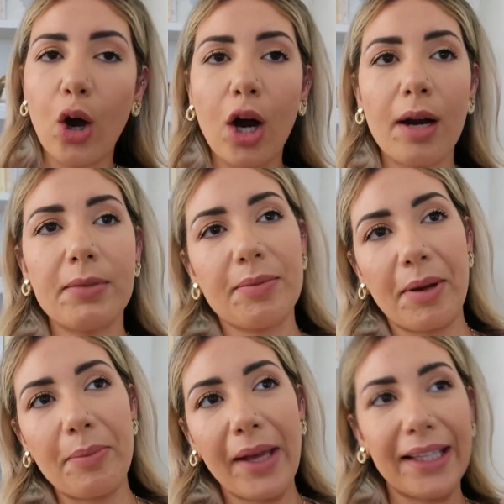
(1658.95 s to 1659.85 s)
arms
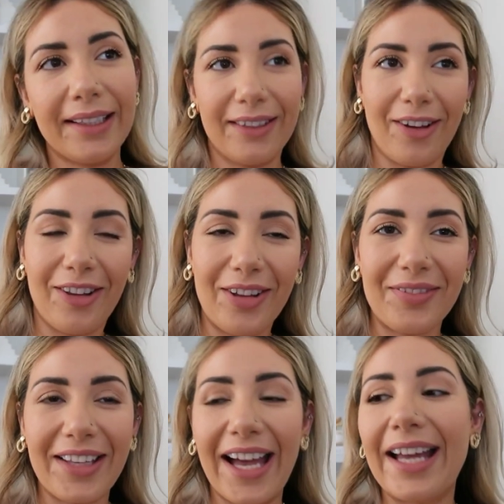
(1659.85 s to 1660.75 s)
my belly and all
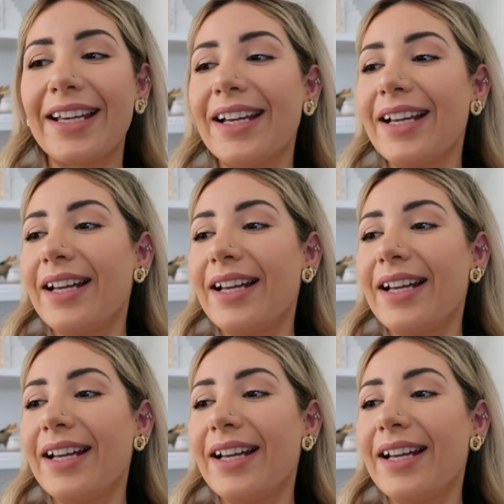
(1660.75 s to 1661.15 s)
of that